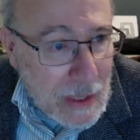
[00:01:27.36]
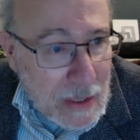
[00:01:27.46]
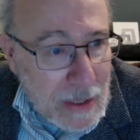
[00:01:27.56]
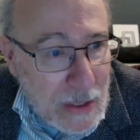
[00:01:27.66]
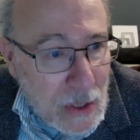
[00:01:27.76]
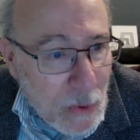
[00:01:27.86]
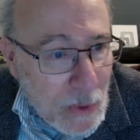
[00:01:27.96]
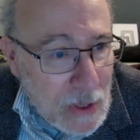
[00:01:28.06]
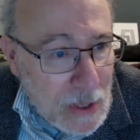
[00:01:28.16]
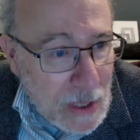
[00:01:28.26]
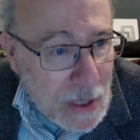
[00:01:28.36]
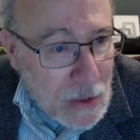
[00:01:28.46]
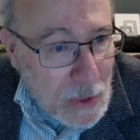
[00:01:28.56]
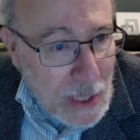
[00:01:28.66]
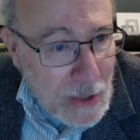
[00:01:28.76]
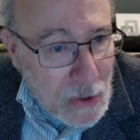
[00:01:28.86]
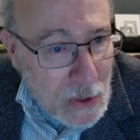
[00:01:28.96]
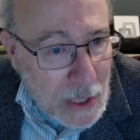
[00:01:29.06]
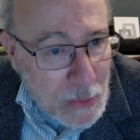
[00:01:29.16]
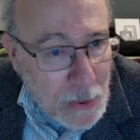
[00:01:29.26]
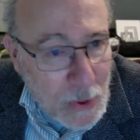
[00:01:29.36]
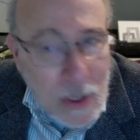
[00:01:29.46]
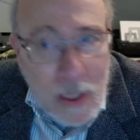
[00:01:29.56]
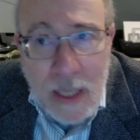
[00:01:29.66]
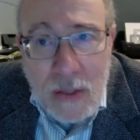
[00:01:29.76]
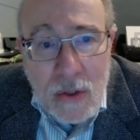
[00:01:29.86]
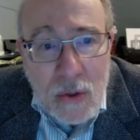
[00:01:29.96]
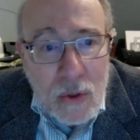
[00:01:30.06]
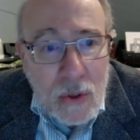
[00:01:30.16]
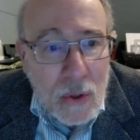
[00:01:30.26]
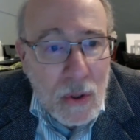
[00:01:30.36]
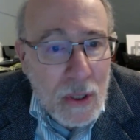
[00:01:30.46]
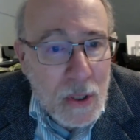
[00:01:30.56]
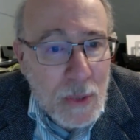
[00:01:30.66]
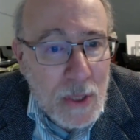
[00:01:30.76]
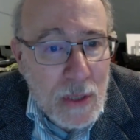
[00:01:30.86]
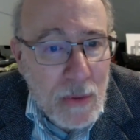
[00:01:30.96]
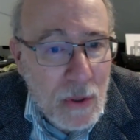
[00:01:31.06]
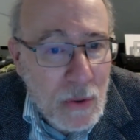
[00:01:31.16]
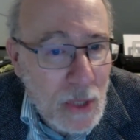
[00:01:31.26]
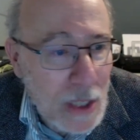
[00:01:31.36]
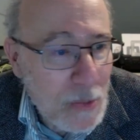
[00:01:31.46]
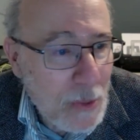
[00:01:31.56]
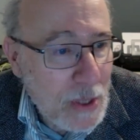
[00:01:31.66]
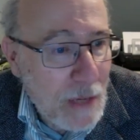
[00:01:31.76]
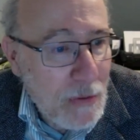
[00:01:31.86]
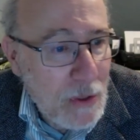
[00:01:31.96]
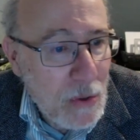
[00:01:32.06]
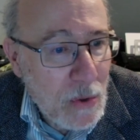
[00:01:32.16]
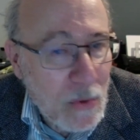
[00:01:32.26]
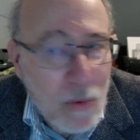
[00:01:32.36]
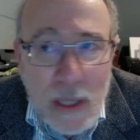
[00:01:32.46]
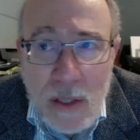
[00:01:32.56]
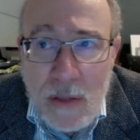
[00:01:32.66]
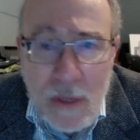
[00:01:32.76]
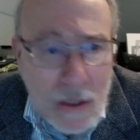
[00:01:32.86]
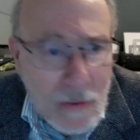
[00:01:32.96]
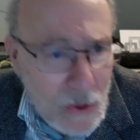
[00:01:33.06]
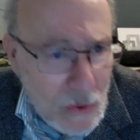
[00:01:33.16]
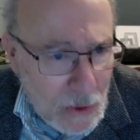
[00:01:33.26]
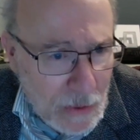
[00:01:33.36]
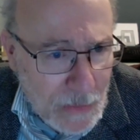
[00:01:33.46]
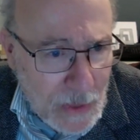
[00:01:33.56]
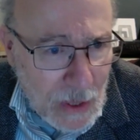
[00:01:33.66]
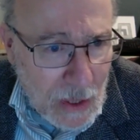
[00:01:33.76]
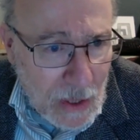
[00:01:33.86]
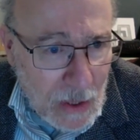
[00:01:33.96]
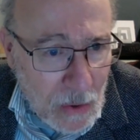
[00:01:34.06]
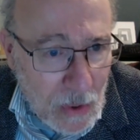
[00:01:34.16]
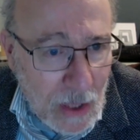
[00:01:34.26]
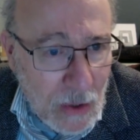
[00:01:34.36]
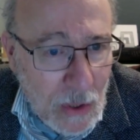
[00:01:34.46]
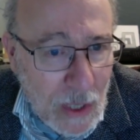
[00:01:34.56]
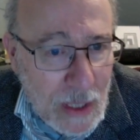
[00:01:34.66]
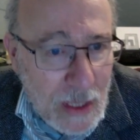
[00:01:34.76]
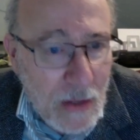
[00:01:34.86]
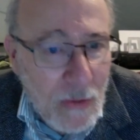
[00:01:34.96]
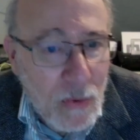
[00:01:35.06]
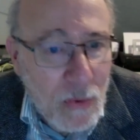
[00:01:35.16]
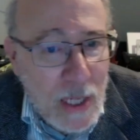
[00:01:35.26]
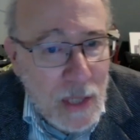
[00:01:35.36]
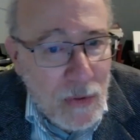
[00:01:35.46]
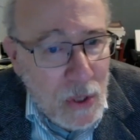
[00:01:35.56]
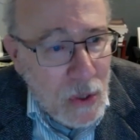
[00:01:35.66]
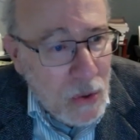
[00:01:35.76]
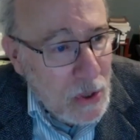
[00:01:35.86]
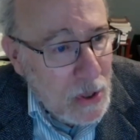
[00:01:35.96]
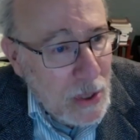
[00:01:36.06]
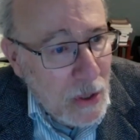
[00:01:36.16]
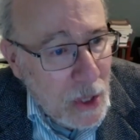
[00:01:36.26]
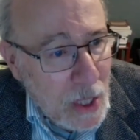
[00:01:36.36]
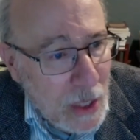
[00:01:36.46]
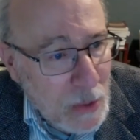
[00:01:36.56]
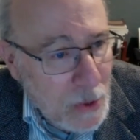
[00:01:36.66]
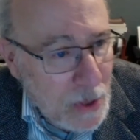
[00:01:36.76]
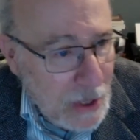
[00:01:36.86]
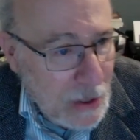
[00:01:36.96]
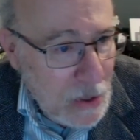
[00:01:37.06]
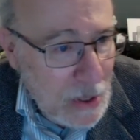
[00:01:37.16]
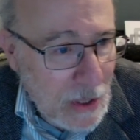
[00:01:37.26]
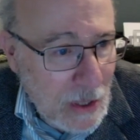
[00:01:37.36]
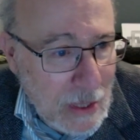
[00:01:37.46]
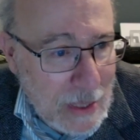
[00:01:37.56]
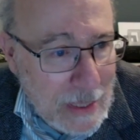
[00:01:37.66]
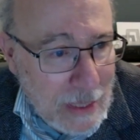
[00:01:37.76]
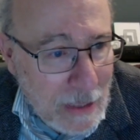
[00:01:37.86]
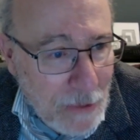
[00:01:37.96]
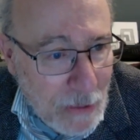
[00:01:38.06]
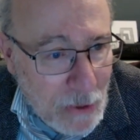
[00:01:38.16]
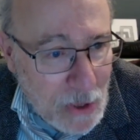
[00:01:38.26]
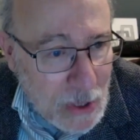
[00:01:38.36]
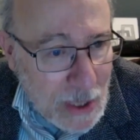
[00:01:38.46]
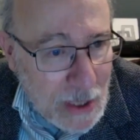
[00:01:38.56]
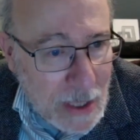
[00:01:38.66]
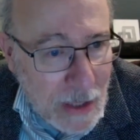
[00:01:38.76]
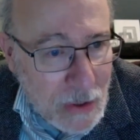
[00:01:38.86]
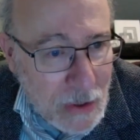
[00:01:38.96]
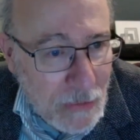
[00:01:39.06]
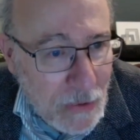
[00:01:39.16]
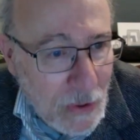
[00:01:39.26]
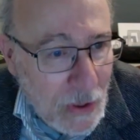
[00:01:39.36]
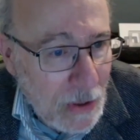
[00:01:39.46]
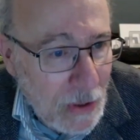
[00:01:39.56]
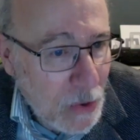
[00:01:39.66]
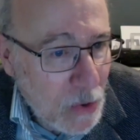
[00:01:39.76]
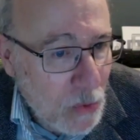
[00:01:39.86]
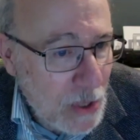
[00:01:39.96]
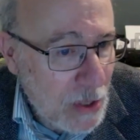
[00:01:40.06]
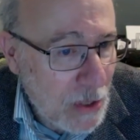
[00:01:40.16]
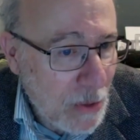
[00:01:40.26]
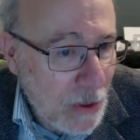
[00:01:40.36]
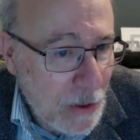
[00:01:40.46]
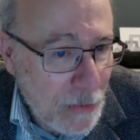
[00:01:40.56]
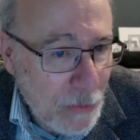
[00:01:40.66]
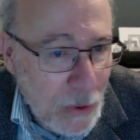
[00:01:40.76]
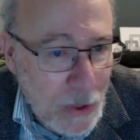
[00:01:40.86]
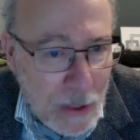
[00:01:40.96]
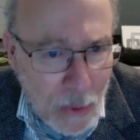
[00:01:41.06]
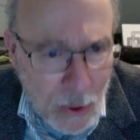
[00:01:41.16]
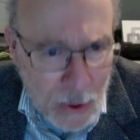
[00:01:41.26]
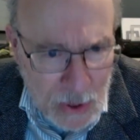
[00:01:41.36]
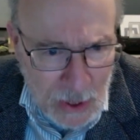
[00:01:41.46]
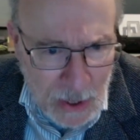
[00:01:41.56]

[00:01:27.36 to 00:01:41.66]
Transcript: Dean Chemerinsky is a renowned expert in constitutional law, especially with those aspects having to do with the rights of the individual. You can get a good idea of the range of his interests and expertise uh, if I recite the titles of uh, the most recent among his 14 books.